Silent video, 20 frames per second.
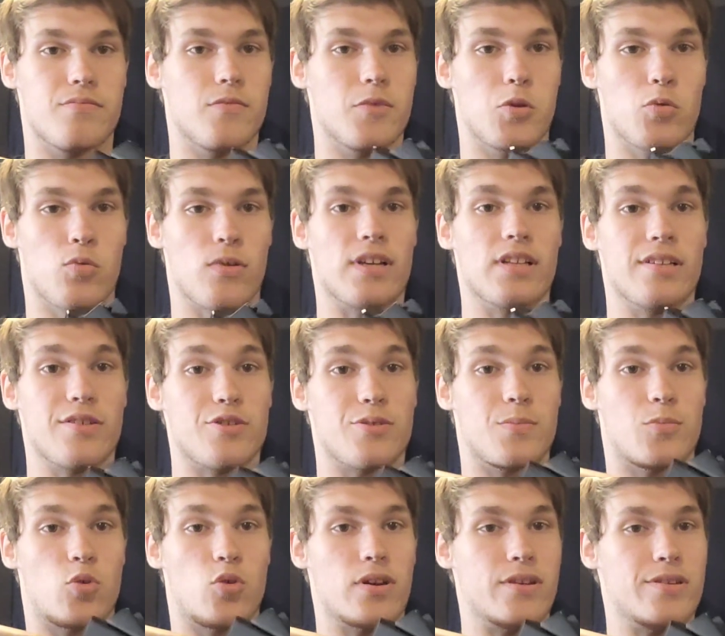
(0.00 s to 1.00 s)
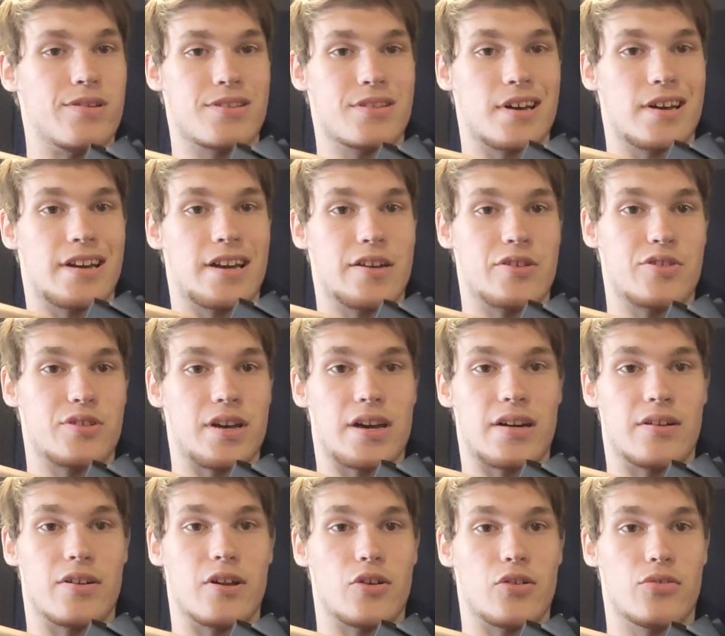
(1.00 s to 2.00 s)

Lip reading: the realism points, I guess, I don't know.